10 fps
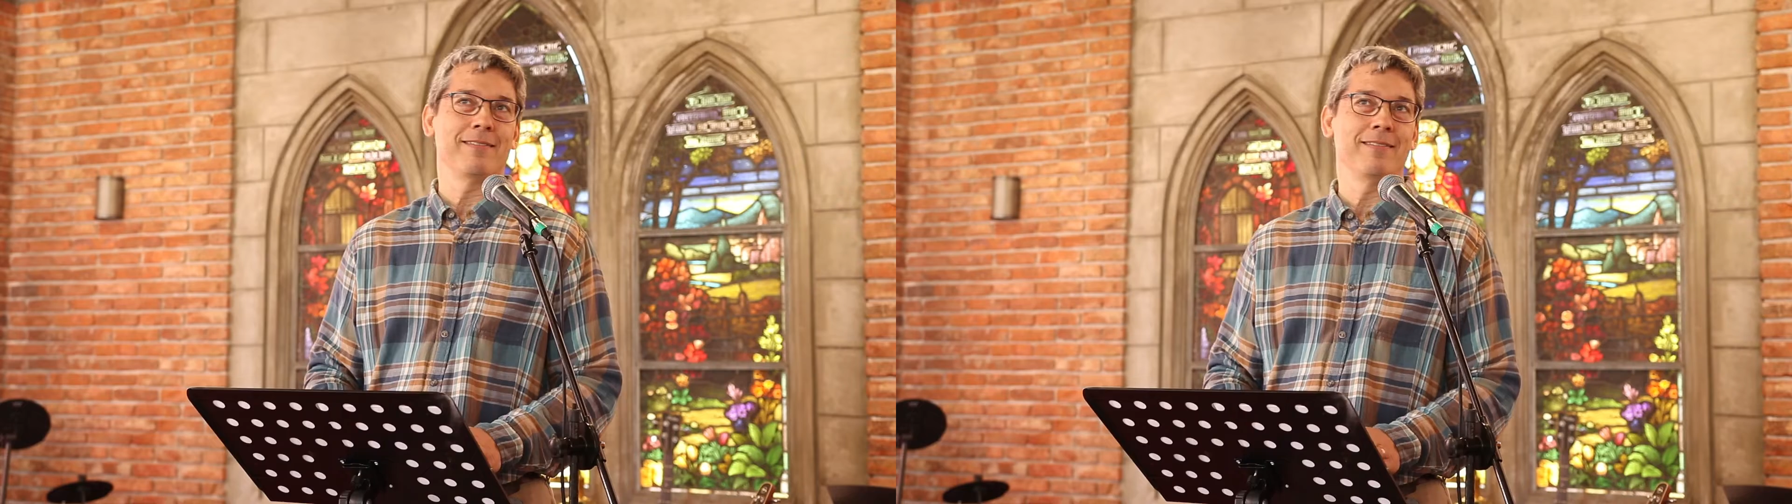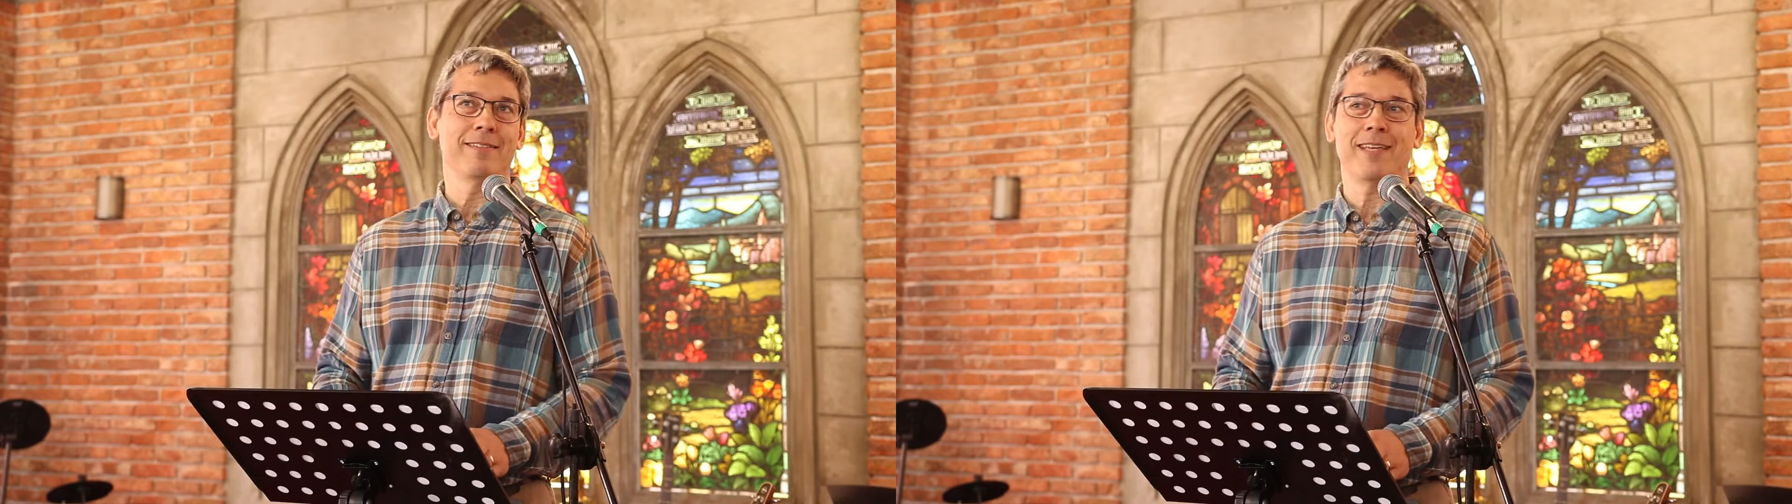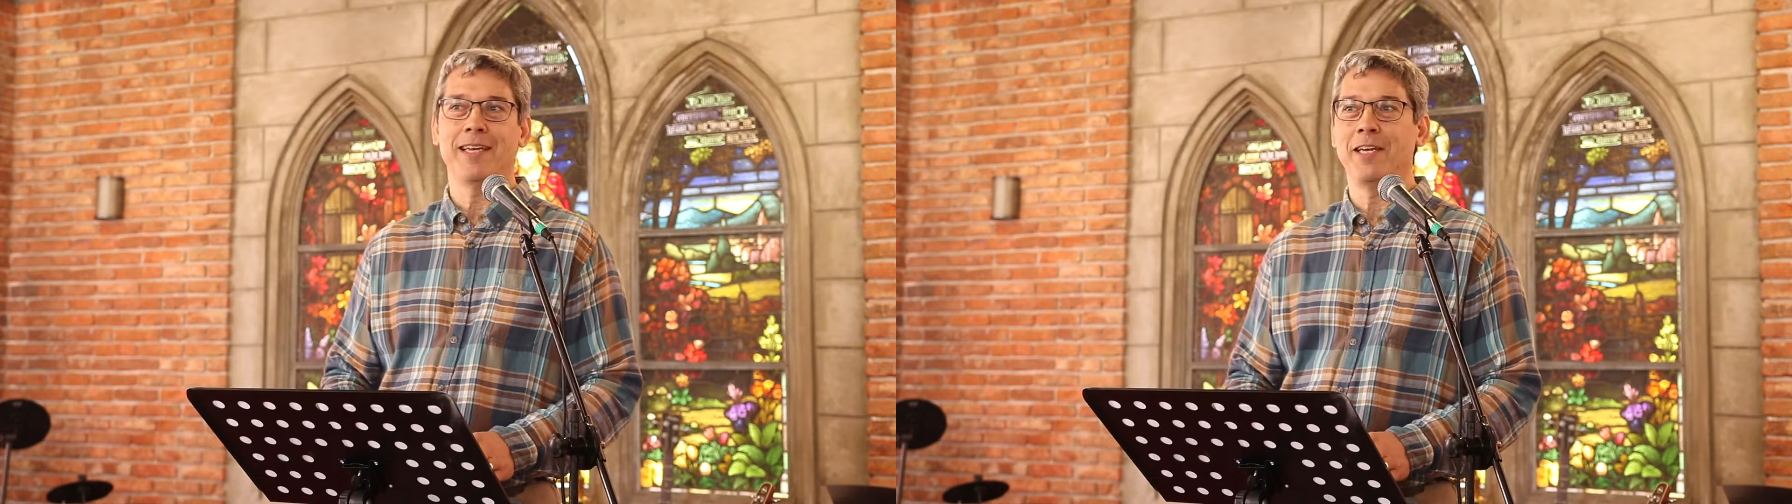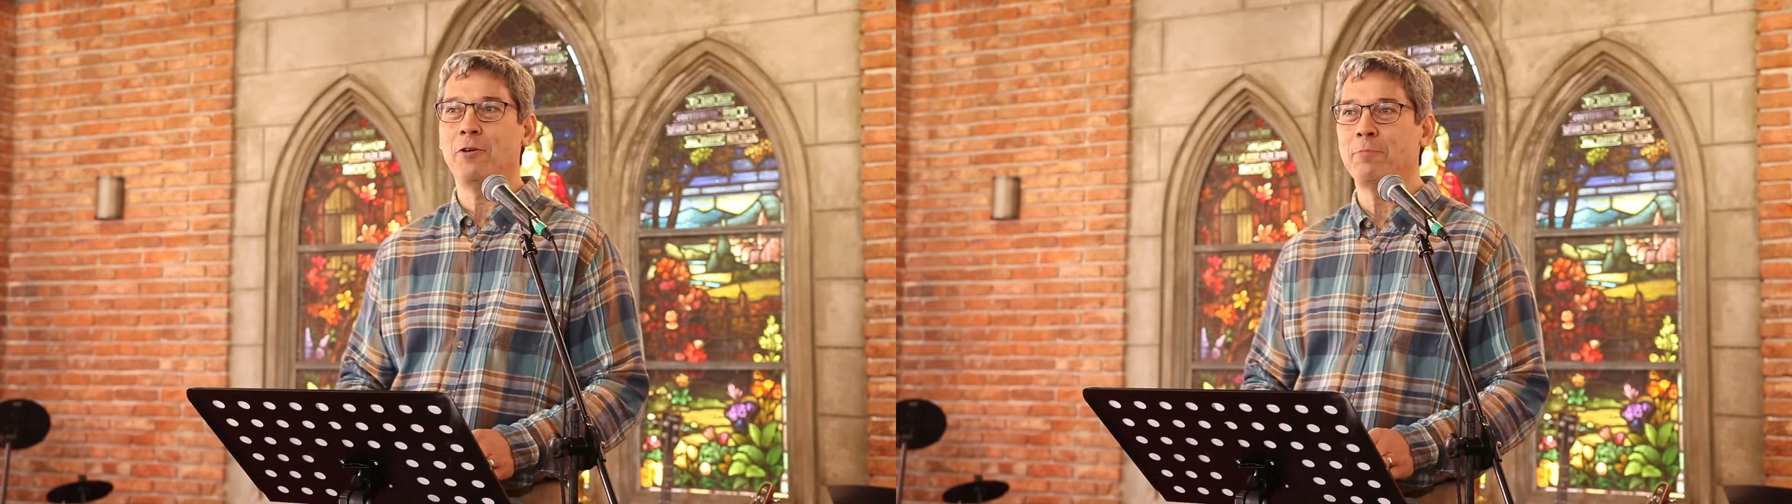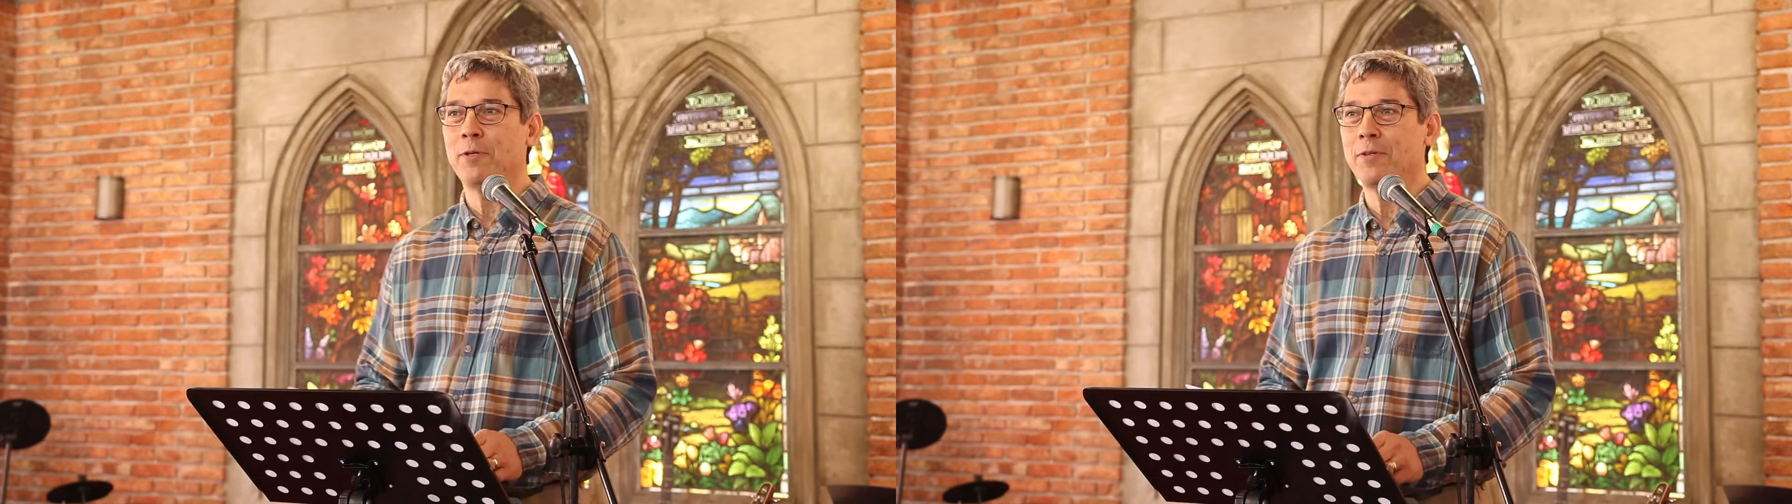oh, I can't
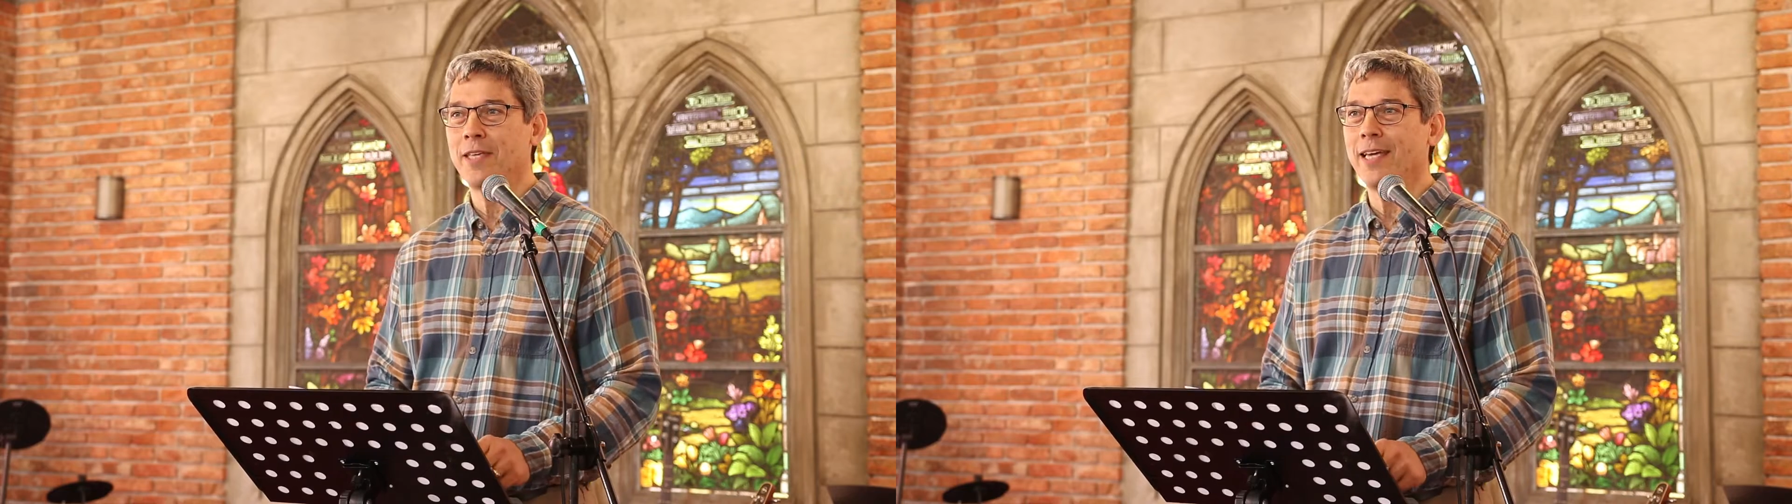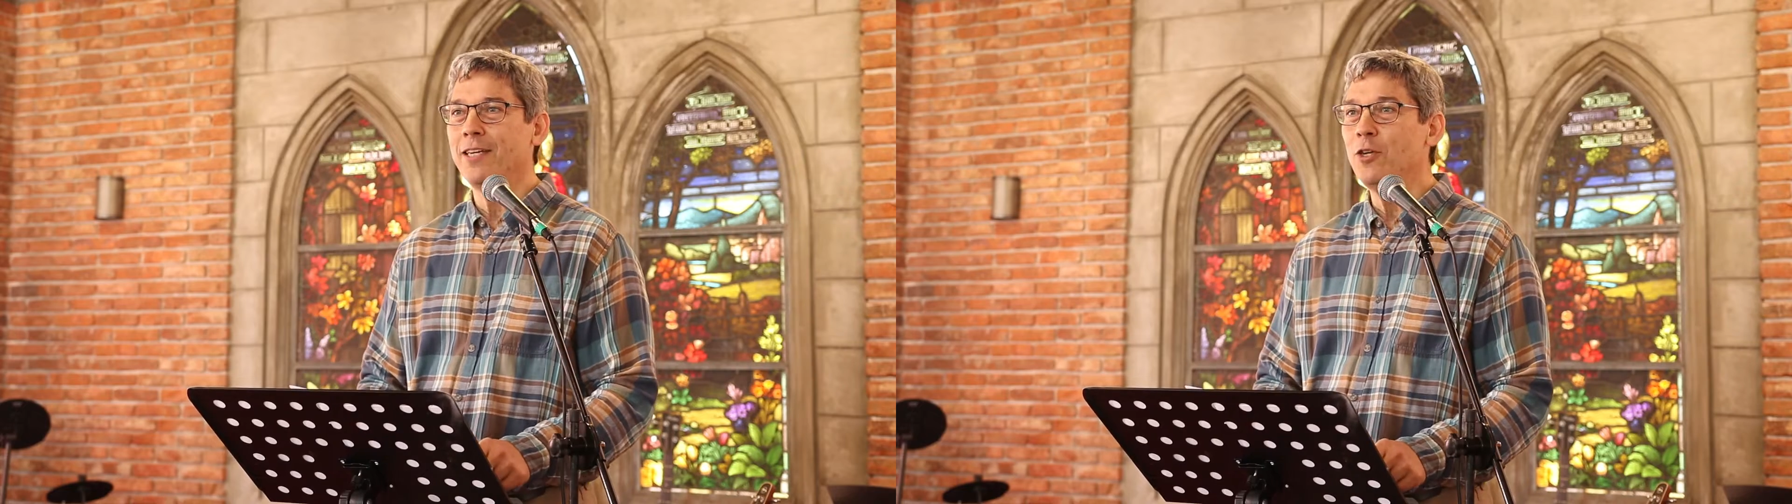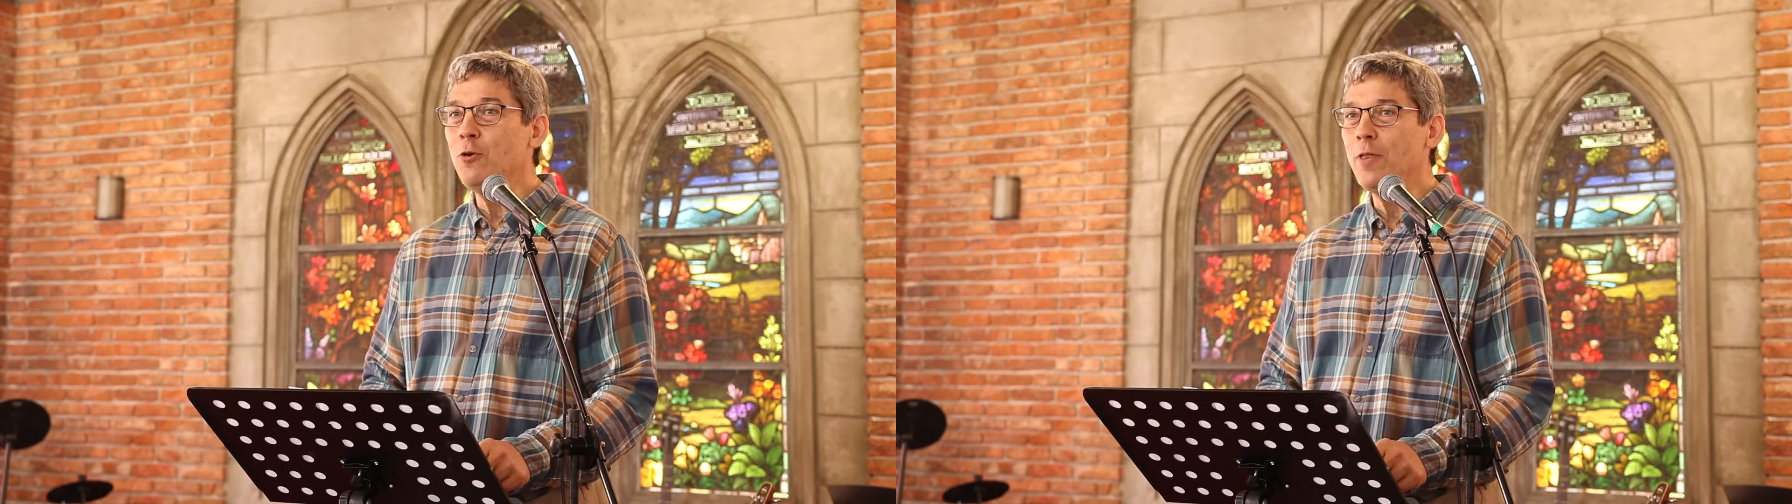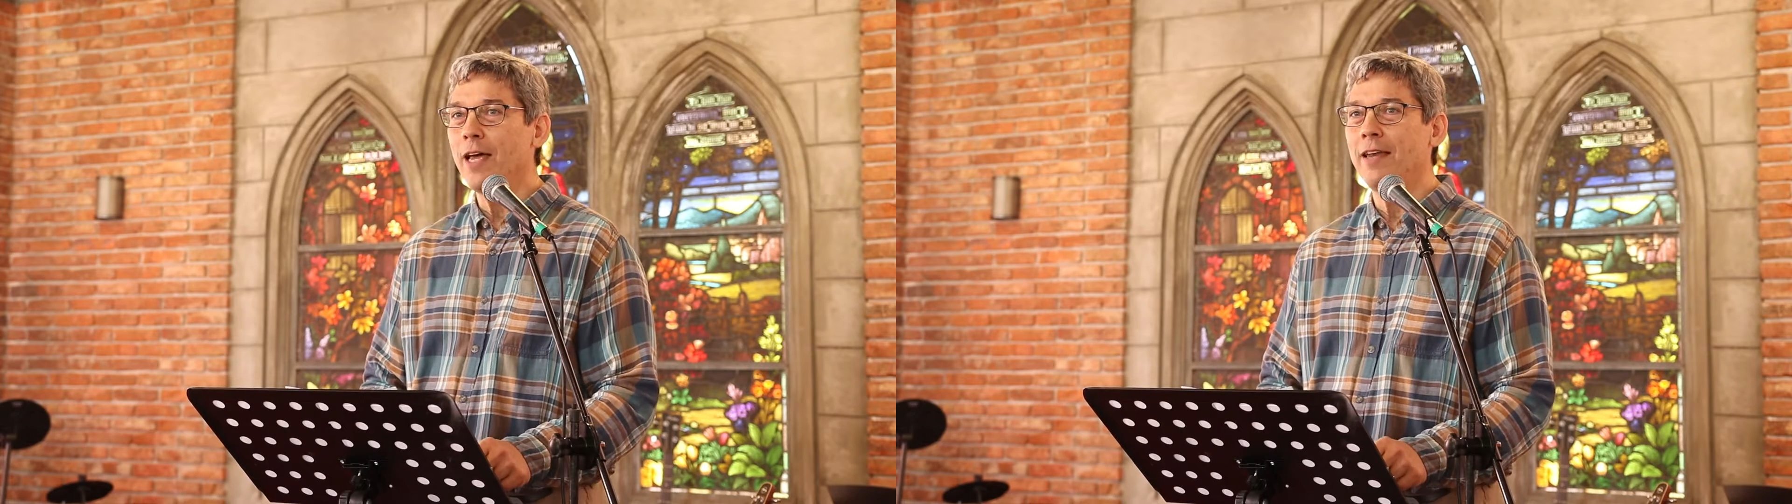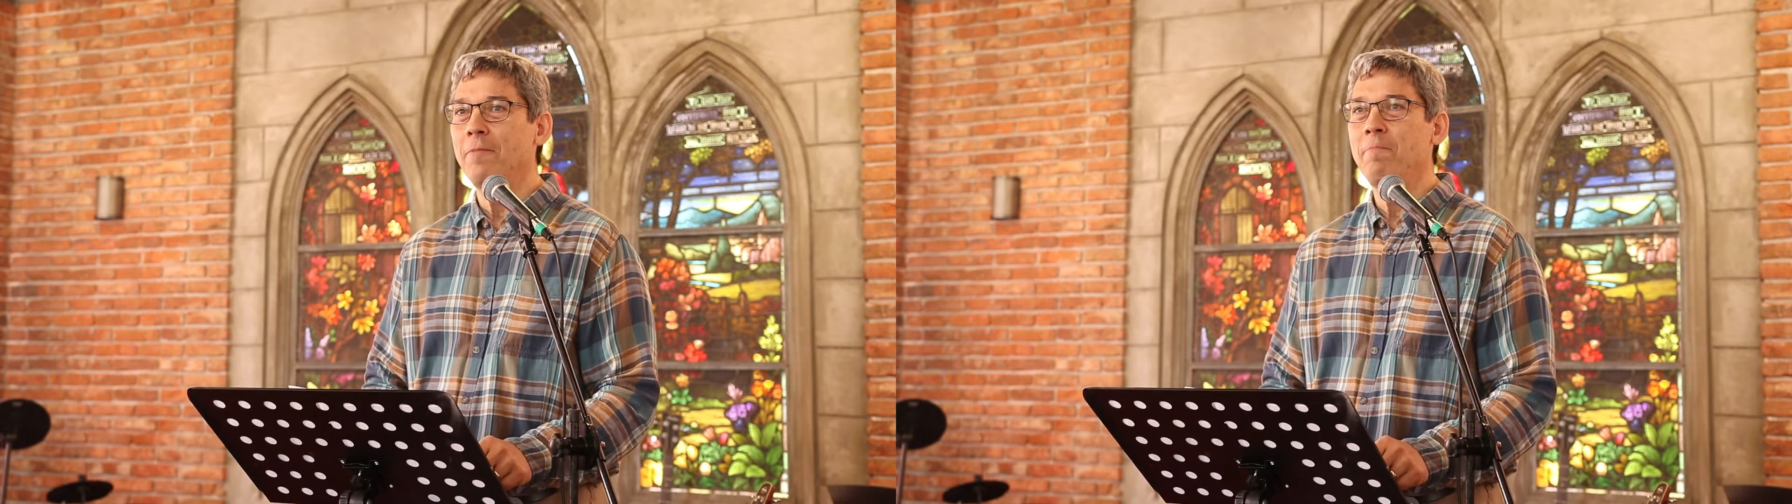help you, can't do that.